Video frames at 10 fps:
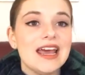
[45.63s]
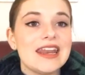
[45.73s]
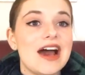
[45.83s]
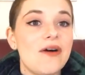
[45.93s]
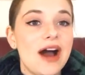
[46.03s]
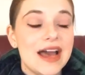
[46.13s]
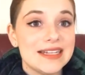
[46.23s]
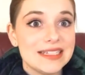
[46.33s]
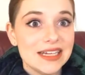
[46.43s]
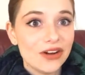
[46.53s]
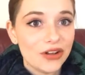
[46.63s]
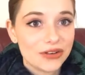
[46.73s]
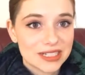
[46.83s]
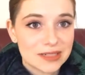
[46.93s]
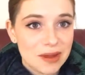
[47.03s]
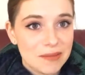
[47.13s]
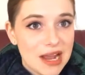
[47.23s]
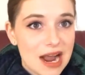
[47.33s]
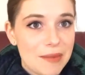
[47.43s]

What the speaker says: Now, I did all the rest of my makeup.